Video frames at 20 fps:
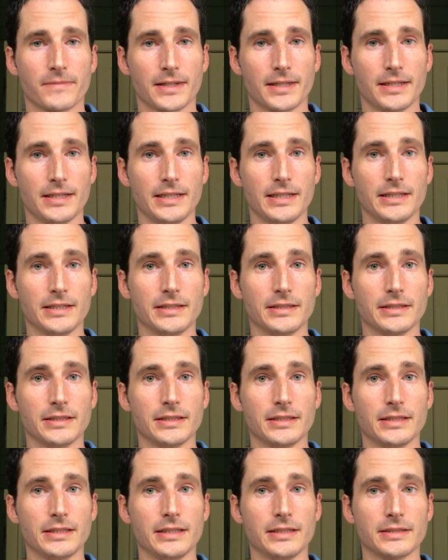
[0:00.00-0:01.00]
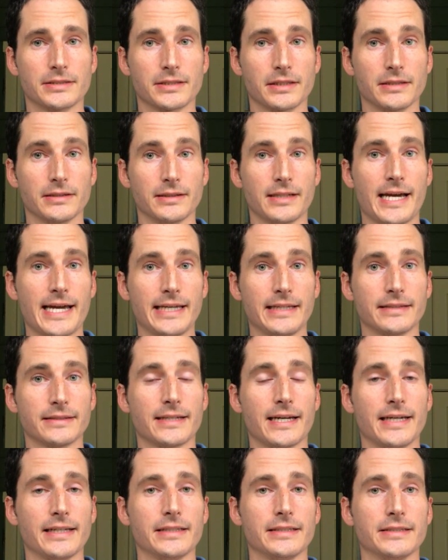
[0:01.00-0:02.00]
He is a light
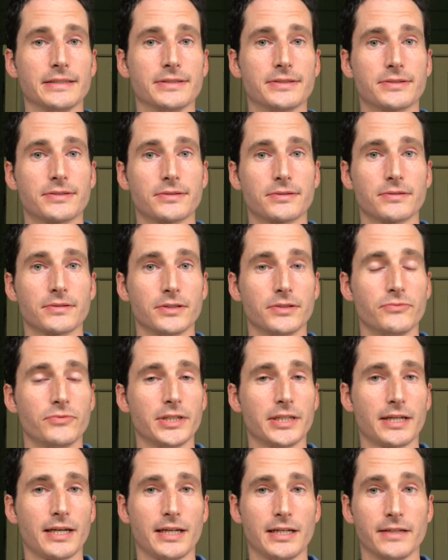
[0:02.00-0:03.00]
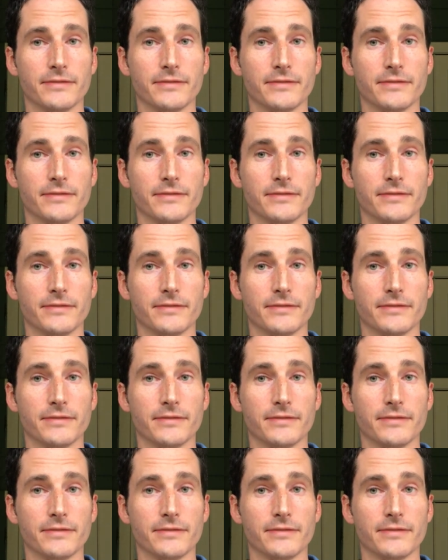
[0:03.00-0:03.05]
that we can't